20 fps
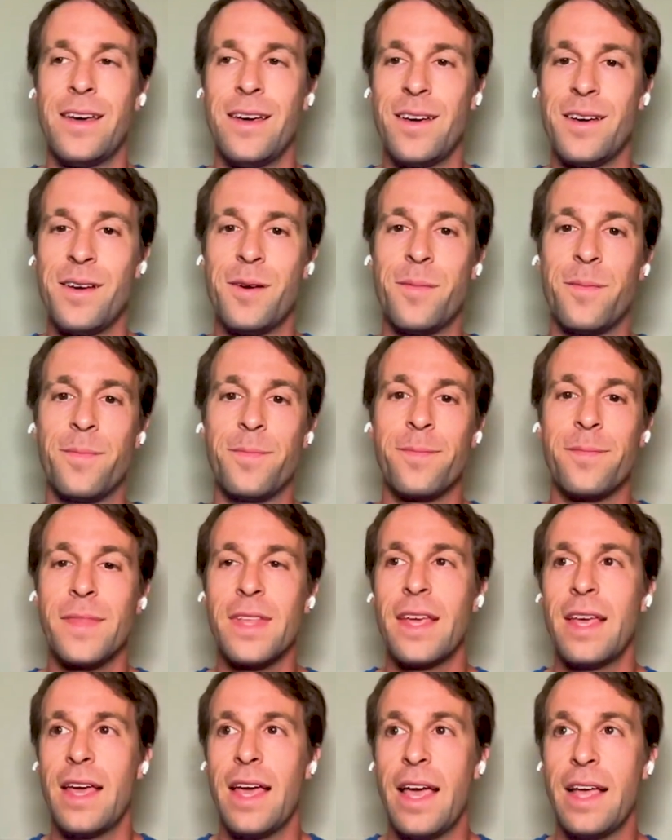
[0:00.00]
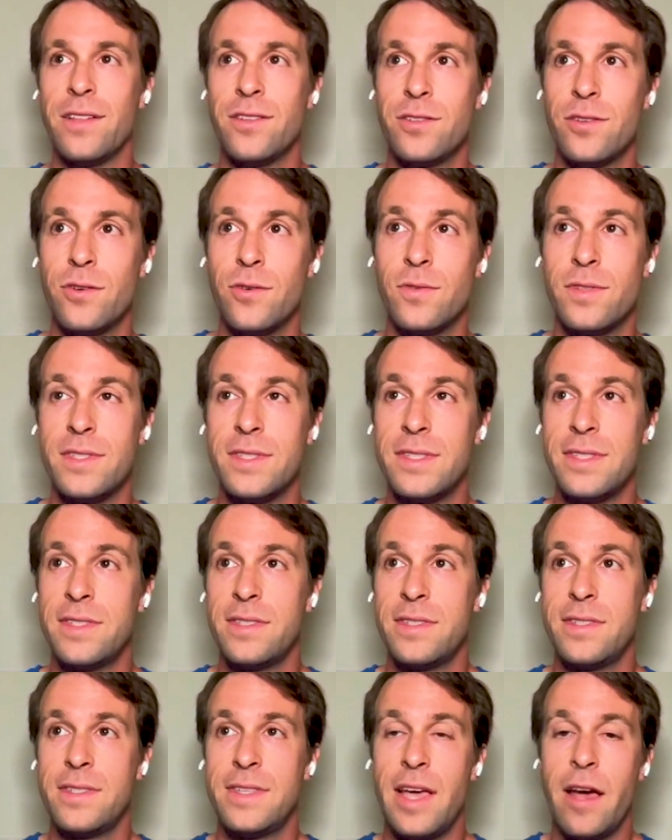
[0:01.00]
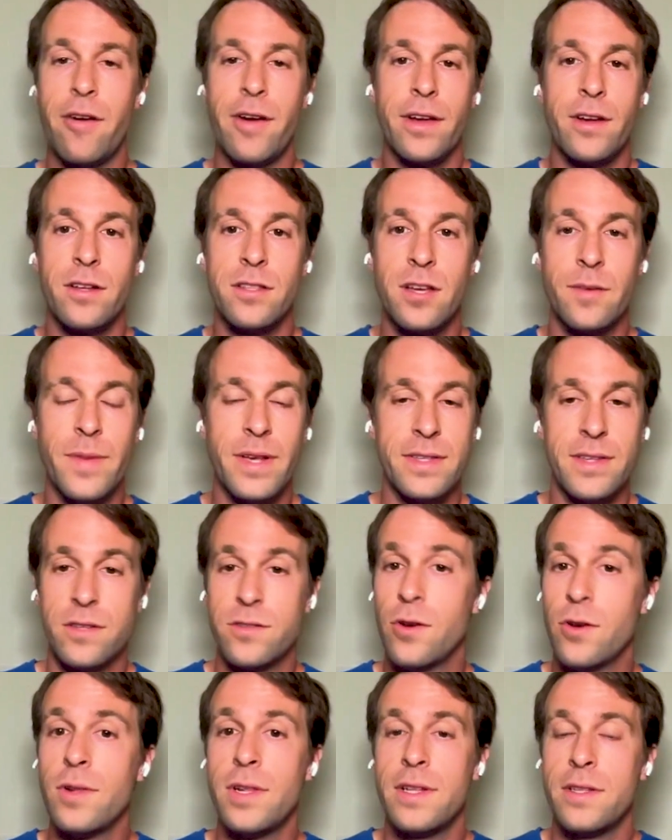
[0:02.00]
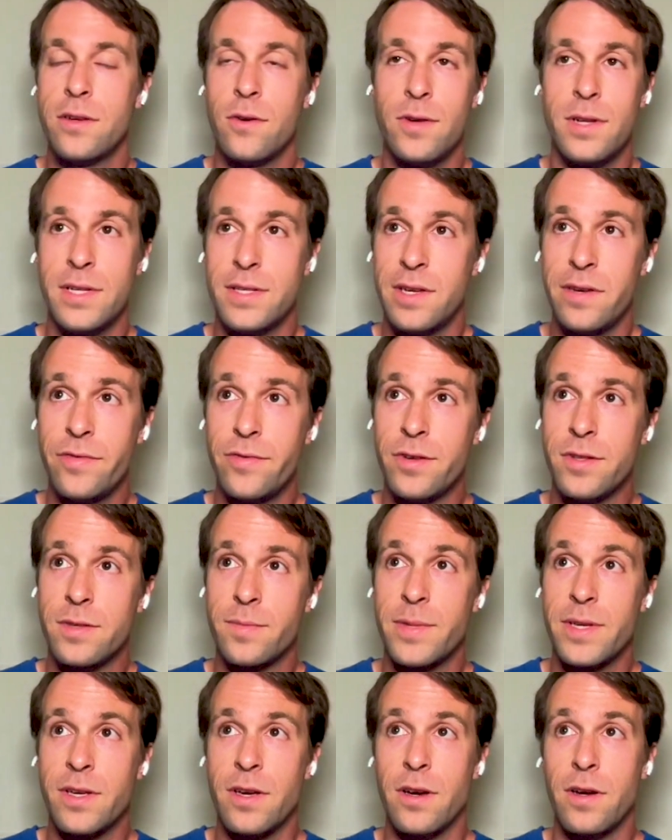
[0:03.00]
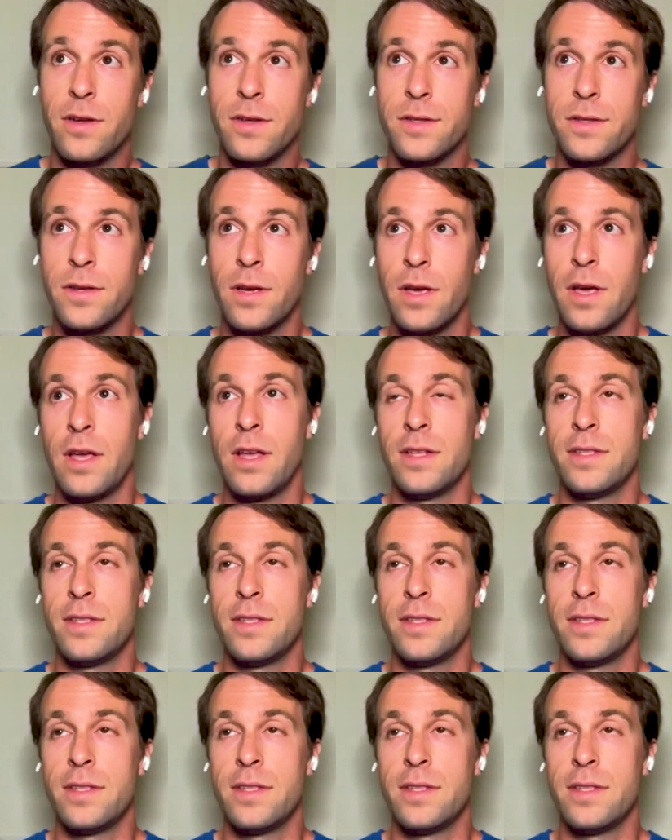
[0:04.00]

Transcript: Um, and so their economics are totally, totally different because